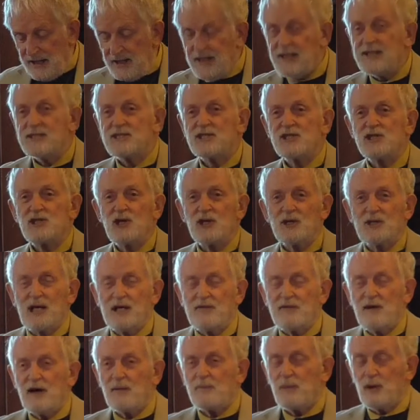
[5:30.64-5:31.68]
let's not
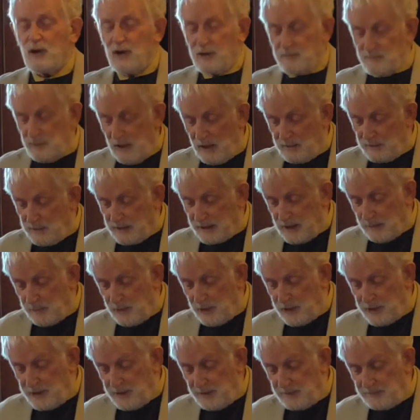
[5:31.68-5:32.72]
give up on public
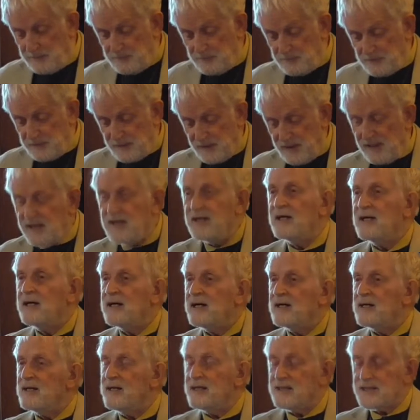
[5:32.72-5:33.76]
opinion.
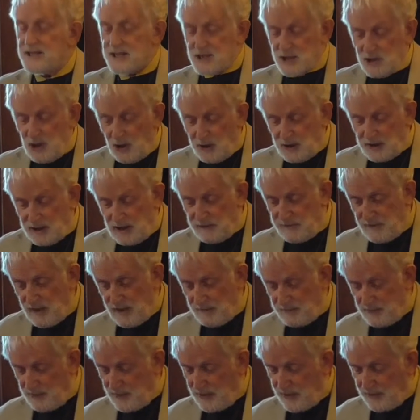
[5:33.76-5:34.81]
Let's not give
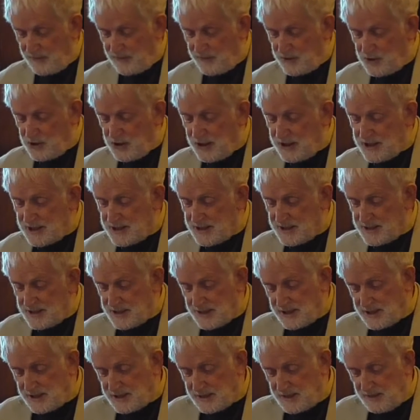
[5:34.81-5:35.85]
up on the justice
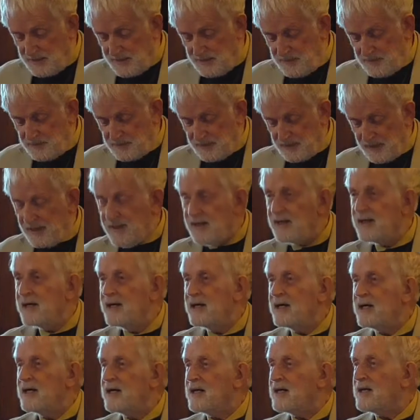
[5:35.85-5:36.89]
system.
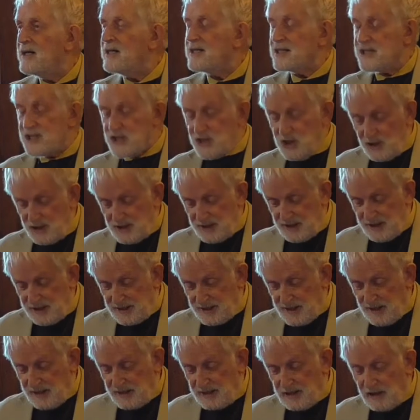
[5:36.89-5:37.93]
Let's not
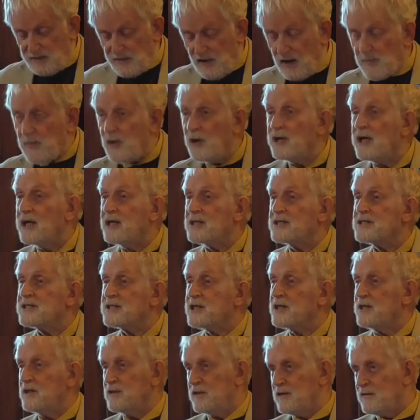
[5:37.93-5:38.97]
give up on
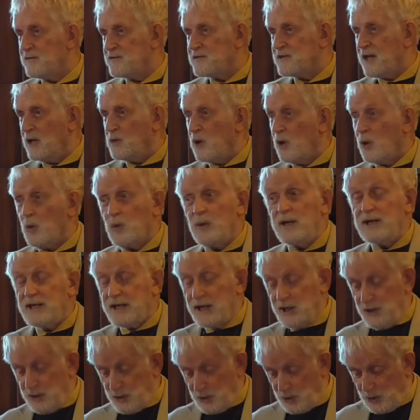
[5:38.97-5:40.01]
ourselves and what we
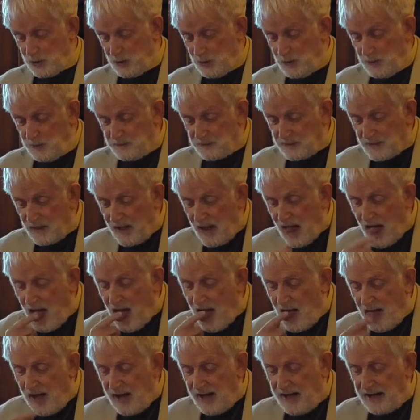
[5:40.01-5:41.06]
can do.
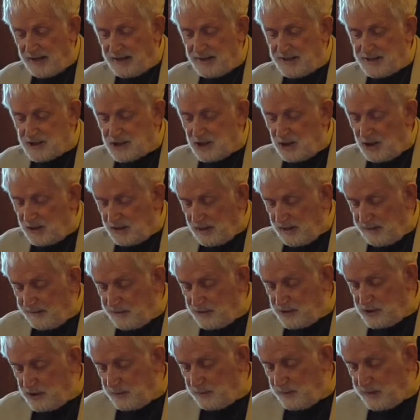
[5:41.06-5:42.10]
And let's not give
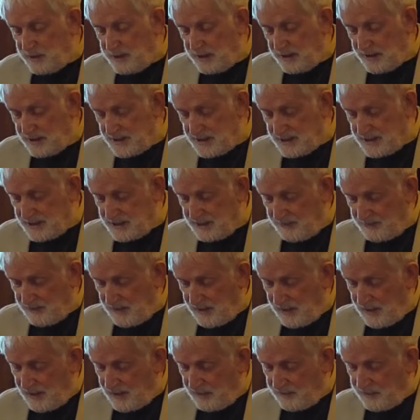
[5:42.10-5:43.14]
in to bitterness
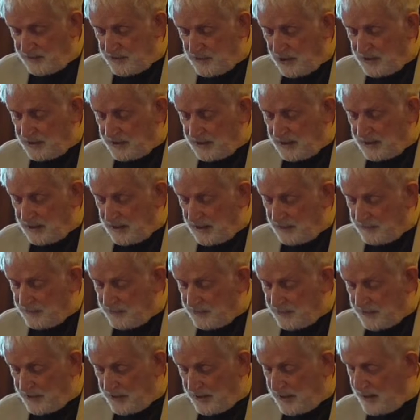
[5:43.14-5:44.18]
if we don't get
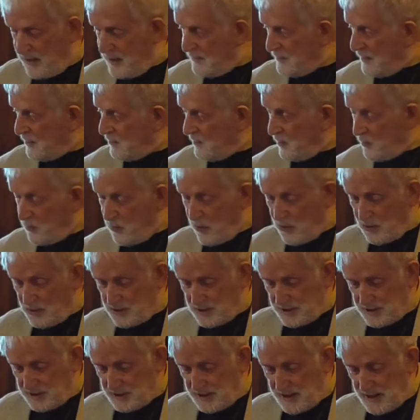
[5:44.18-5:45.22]
everything that we
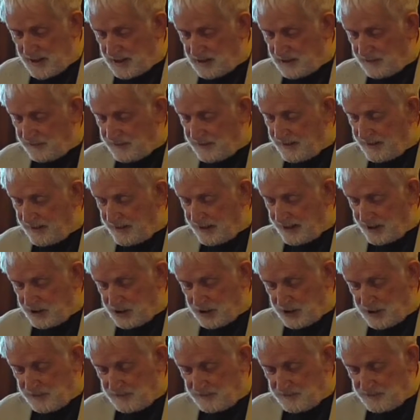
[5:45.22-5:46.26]
wanted out of the
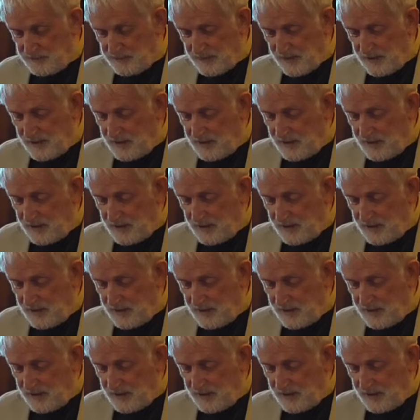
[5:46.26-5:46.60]
election.